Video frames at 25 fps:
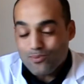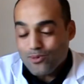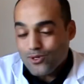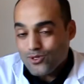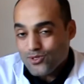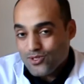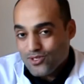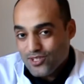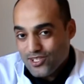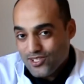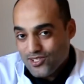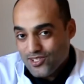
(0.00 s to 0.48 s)
about
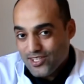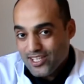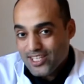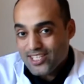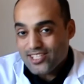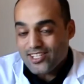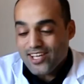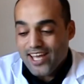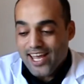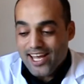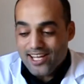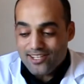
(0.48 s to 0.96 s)

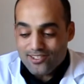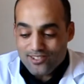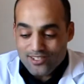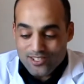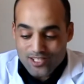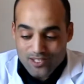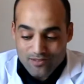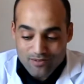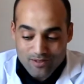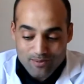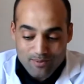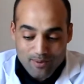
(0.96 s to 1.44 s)
statistics and
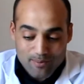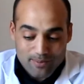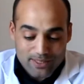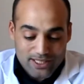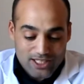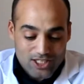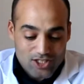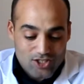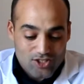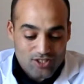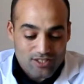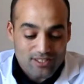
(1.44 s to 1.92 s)
scientific
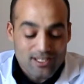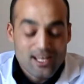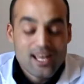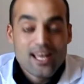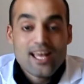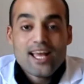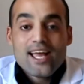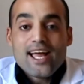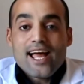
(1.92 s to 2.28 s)
publication.